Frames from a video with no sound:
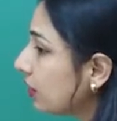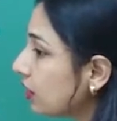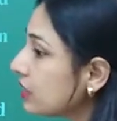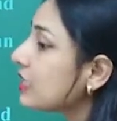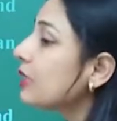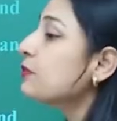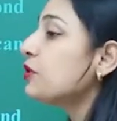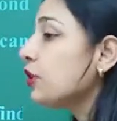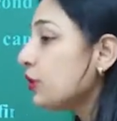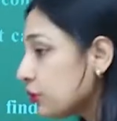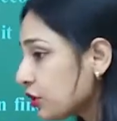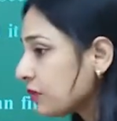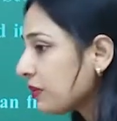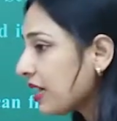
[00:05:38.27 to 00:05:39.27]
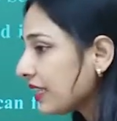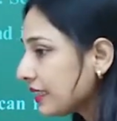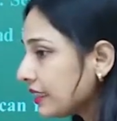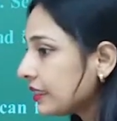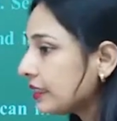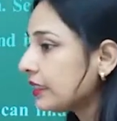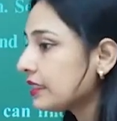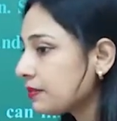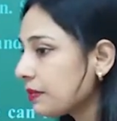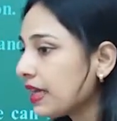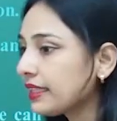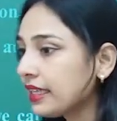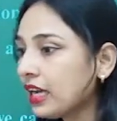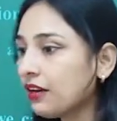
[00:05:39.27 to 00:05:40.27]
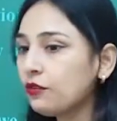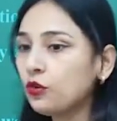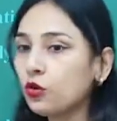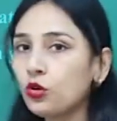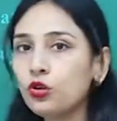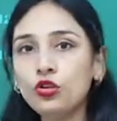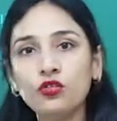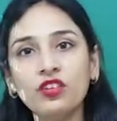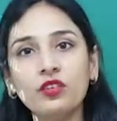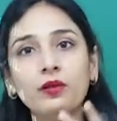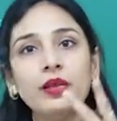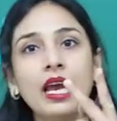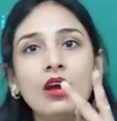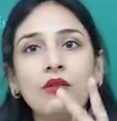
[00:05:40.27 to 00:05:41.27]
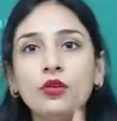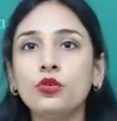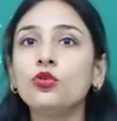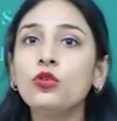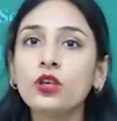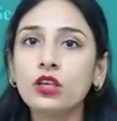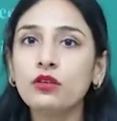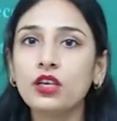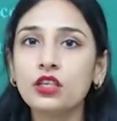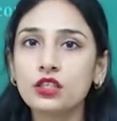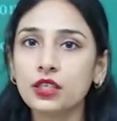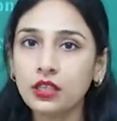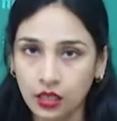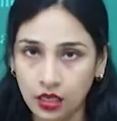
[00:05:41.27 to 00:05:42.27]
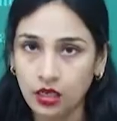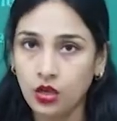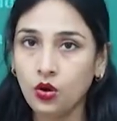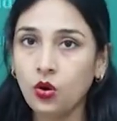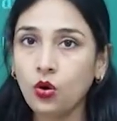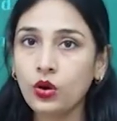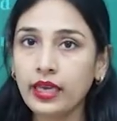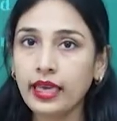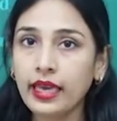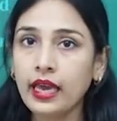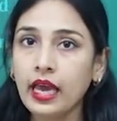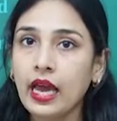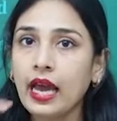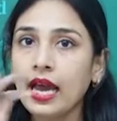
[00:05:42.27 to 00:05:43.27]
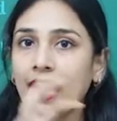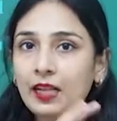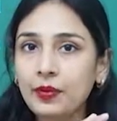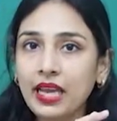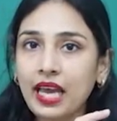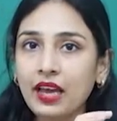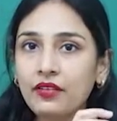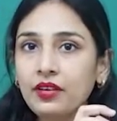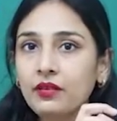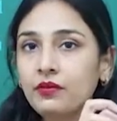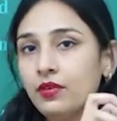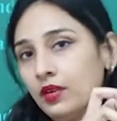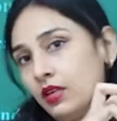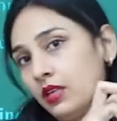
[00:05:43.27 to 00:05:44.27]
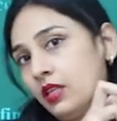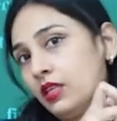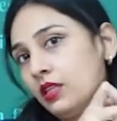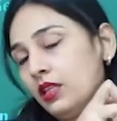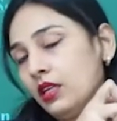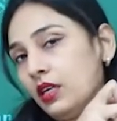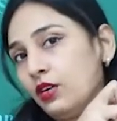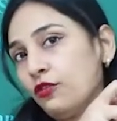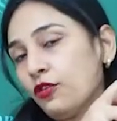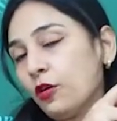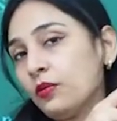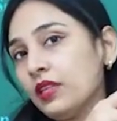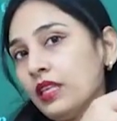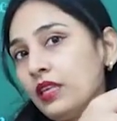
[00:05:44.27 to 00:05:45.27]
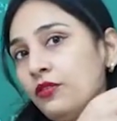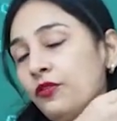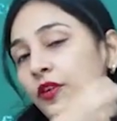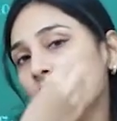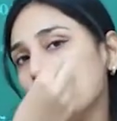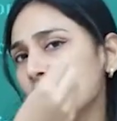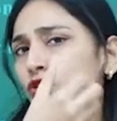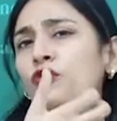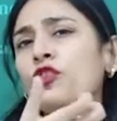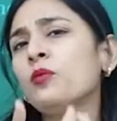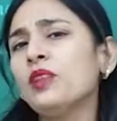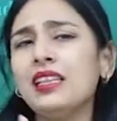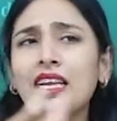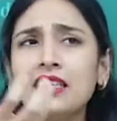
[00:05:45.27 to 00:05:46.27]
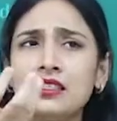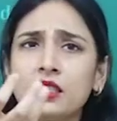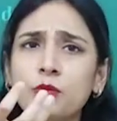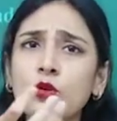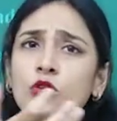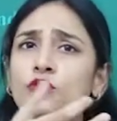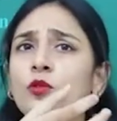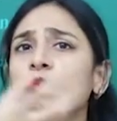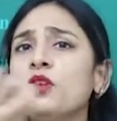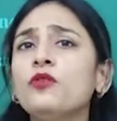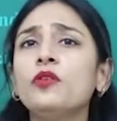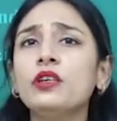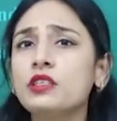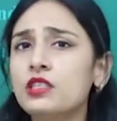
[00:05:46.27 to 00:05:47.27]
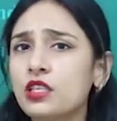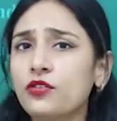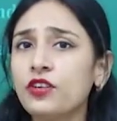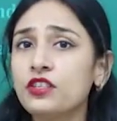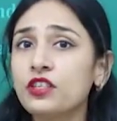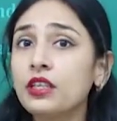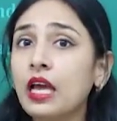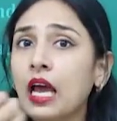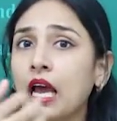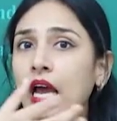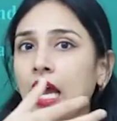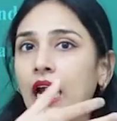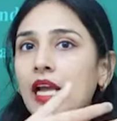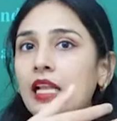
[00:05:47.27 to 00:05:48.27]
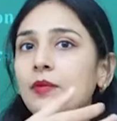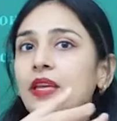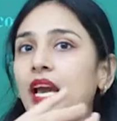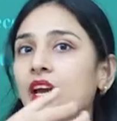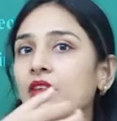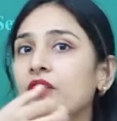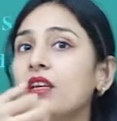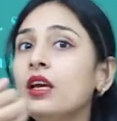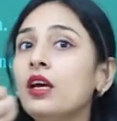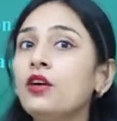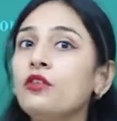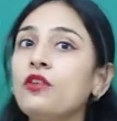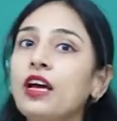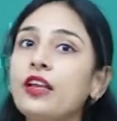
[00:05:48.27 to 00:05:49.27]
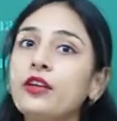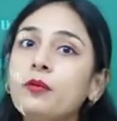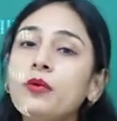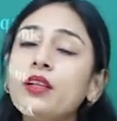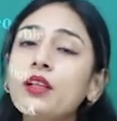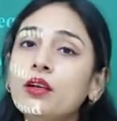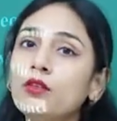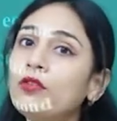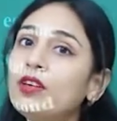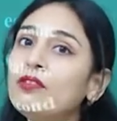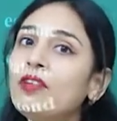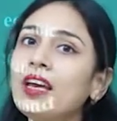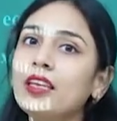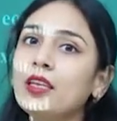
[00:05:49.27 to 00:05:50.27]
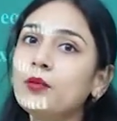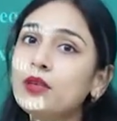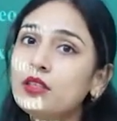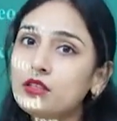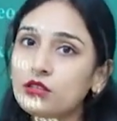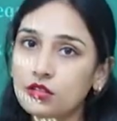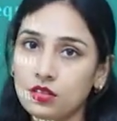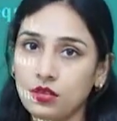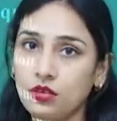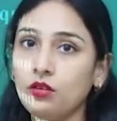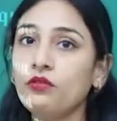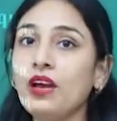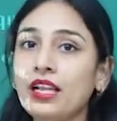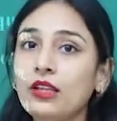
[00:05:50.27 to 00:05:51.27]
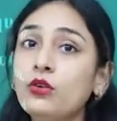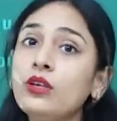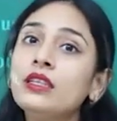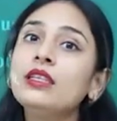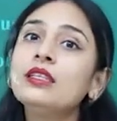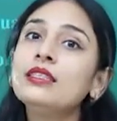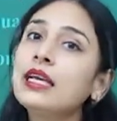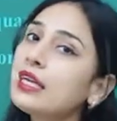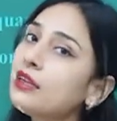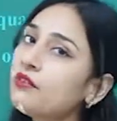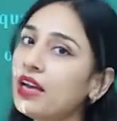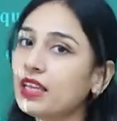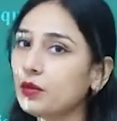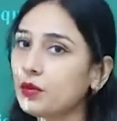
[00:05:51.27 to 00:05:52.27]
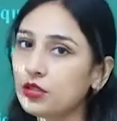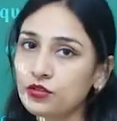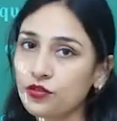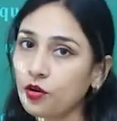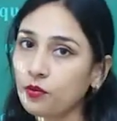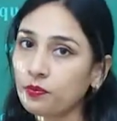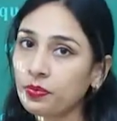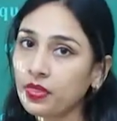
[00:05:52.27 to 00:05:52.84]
Substitution method, in this method I have told you we will be having two equation. Okay, I will be having from the first, or from, let's suppose from the first equation, I will be having one variable's value in the second variable's form.